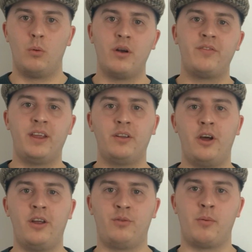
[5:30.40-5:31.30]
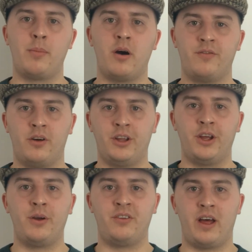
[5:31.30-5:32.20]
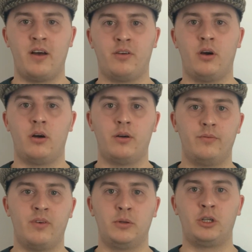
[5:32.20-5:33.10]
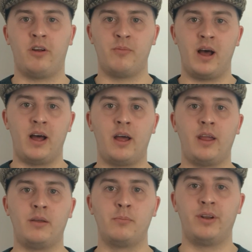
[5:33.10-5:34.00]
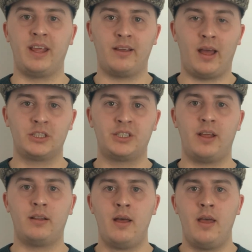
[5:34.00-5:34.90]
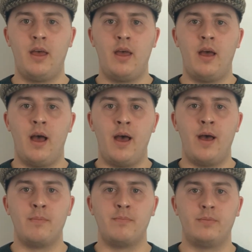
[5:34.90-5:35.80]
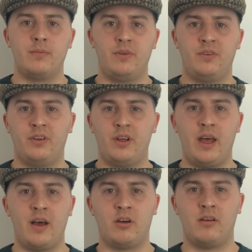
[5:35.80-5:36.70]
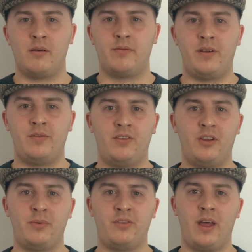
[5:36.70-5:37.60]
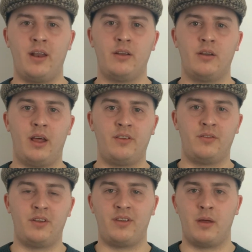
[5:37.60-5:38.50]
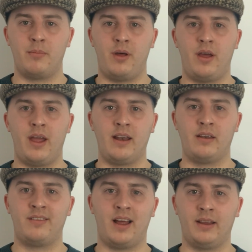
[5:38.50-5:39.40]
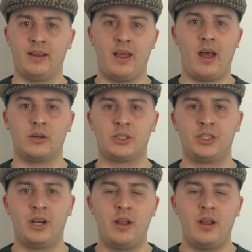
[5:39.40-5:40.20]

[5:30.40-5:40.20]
One thing you'll notice with my portfolio is that I've got the majority of my money in cash still. So yeah, I've got around 52% as of December sat in cash.